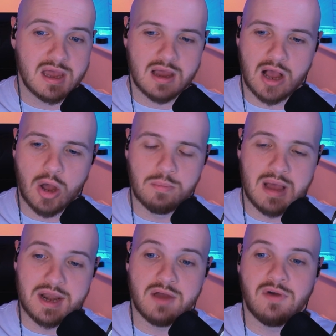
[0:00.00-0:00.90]

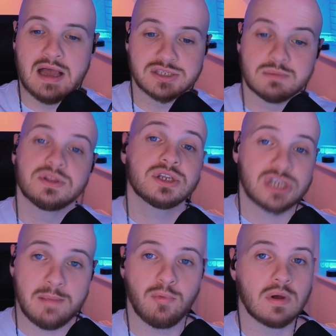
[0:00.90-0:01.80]
and I've had some of the
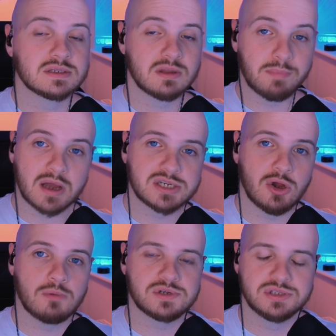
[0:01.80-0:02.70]
cheaper ones, the budget
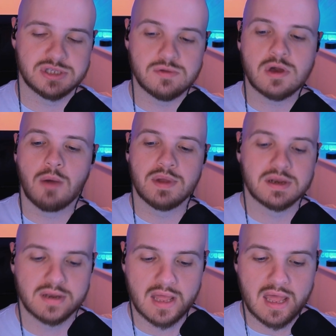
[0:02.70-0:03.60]
options that you come
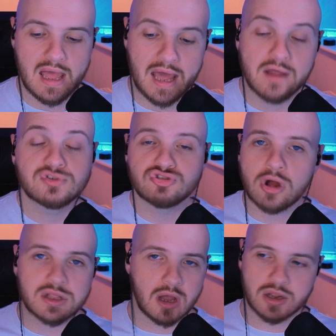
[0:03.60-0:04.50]
in, and I've
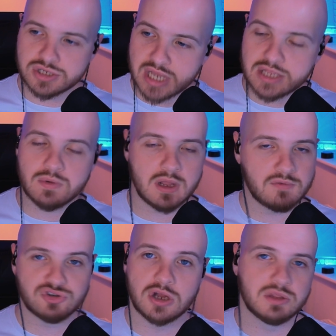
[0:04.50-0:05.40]
tried
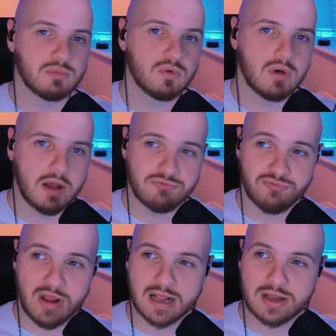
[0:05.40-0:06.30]
them all.
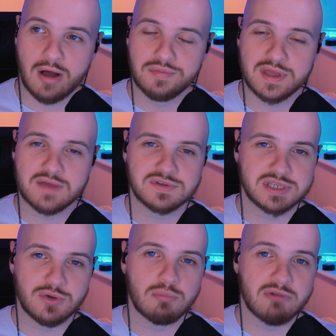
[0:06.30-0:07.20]
I can't think of a
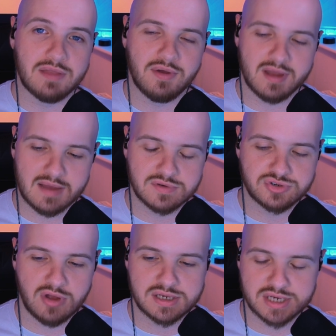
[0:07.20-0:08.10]
single brand that I haven't
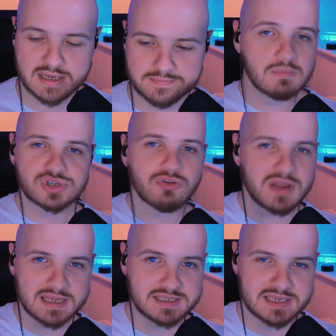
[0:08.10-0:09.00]
tried yet. I'm sure
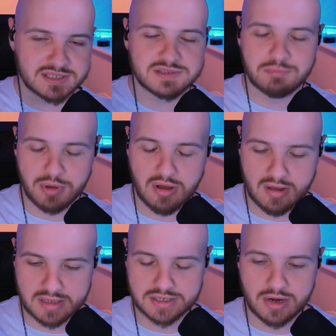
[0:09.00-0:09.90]
it exists, but
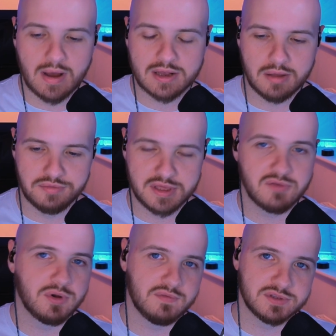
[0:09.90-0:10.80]
I can't think
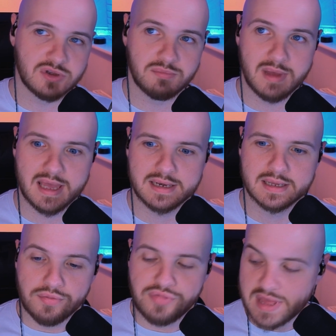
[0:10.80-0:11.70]
of one off the top of my head.
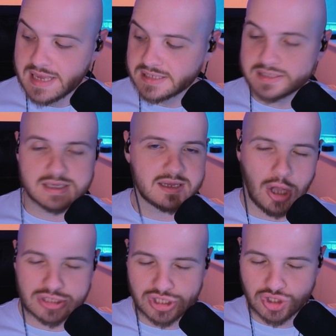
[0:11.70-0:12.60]
These
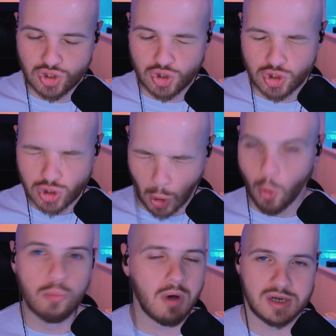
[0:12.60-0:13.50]
are
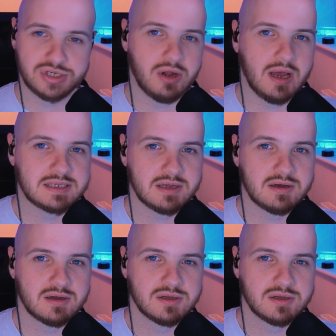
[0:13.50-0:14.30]
so much nicer,